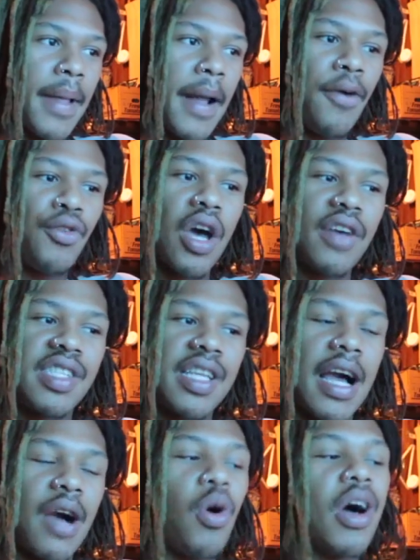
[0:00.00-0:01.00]
I don't know.
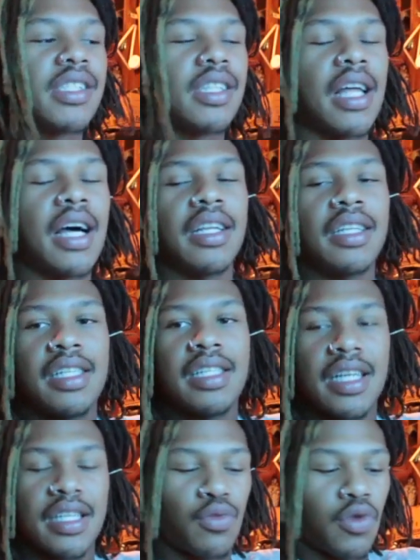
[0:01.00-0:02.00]
I watch a lot of
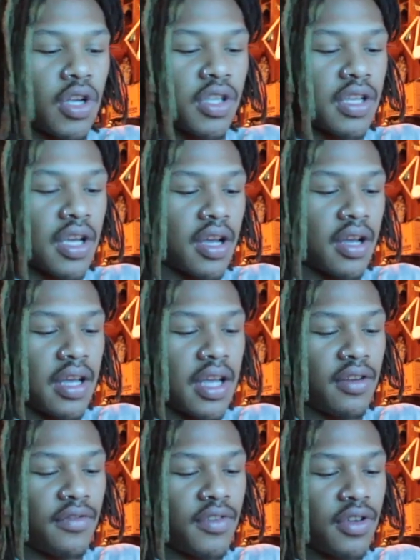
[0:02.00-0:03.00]
DJ Smallz
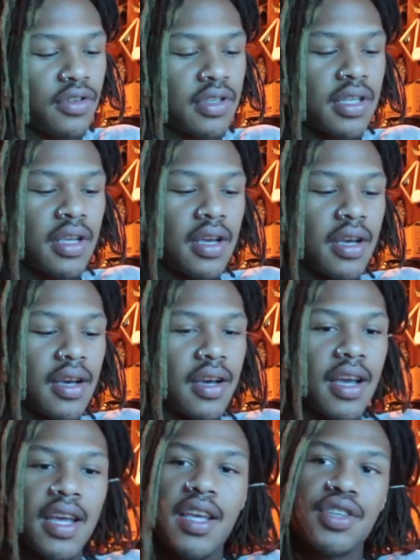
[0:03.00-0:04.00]
interviews,
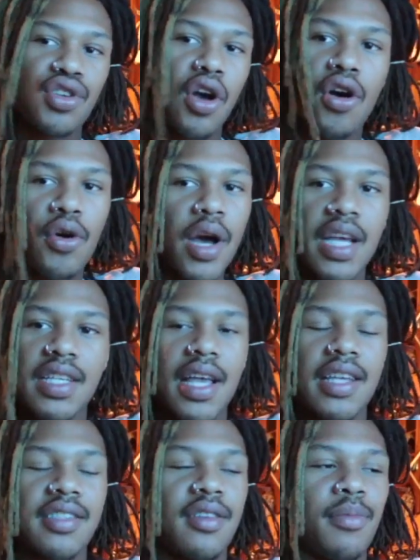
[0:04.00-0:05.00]
and he's always
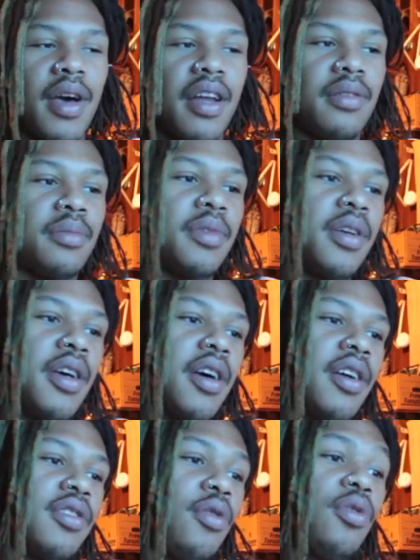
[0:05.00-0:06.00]
asking about them.
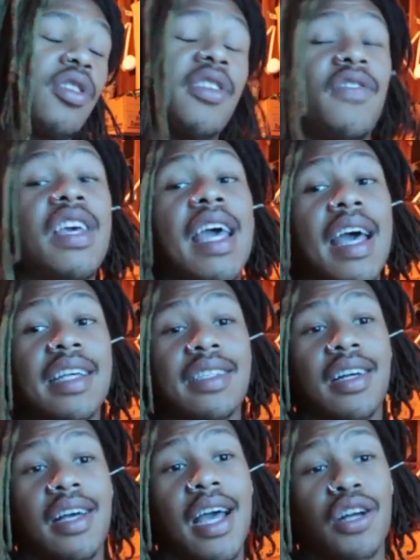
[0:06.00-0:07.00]
So I wonder if he has
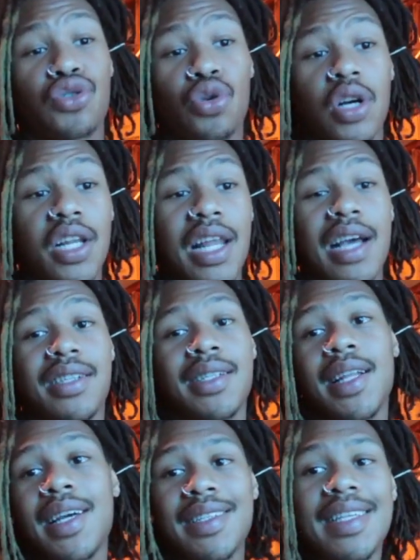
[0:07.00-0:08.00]
like an actual
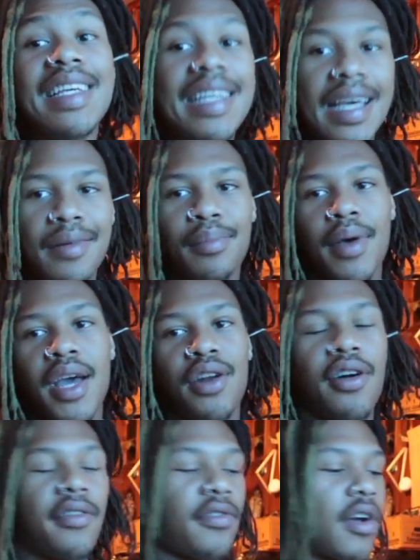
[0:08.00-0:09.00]
connection. Like, is he getting paid
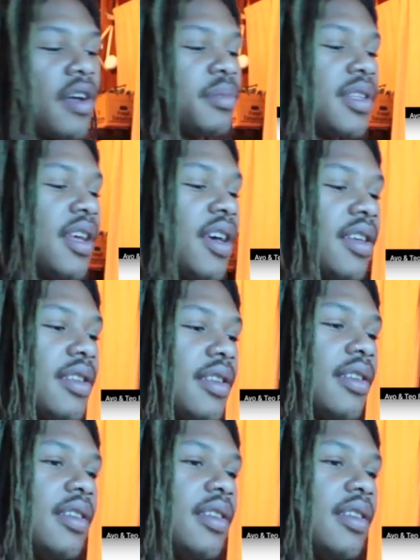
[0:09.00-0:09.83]
off rap snacks?